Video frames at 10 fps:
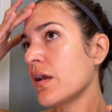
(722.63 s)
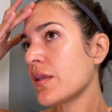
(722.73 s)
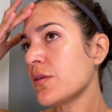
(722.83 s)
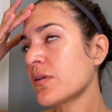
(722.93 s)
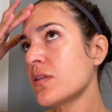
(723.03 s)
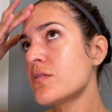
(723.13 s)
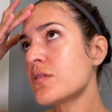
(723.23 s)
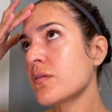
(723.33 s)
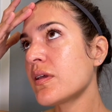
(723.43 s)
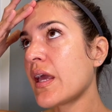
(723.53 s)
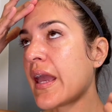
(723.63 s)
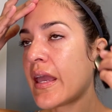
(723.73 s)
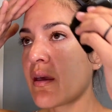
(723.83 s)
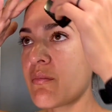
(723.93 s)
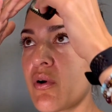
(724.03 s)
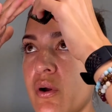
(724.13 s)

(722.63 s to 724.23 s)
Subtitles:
You can do it AM or